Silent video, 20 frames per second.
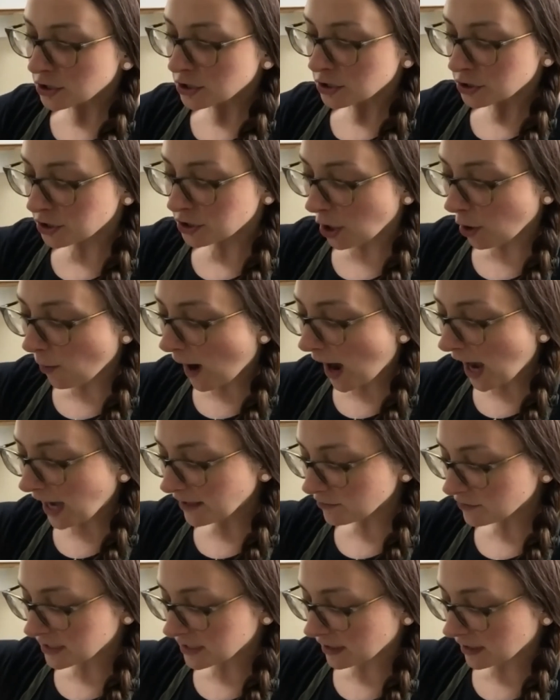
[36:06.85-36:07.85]
So I
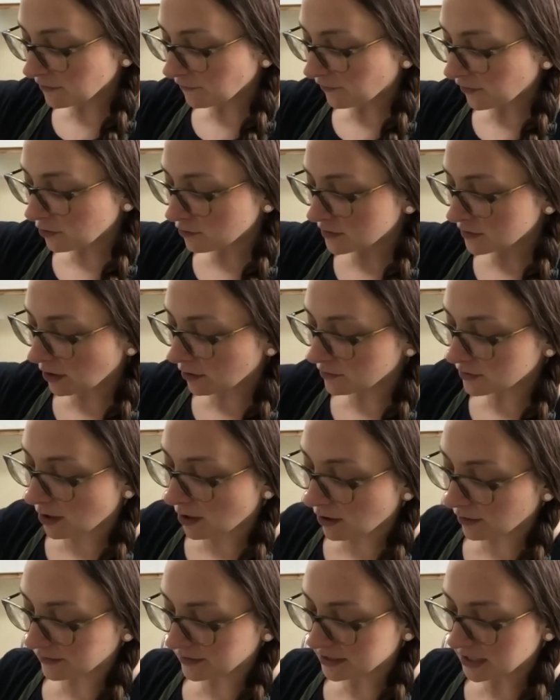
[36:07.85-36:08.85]
used to confuse those
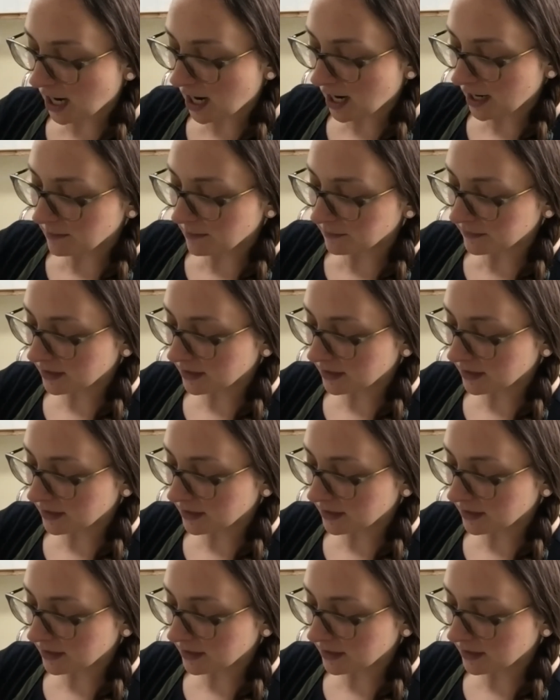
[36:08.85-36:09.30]
all the time.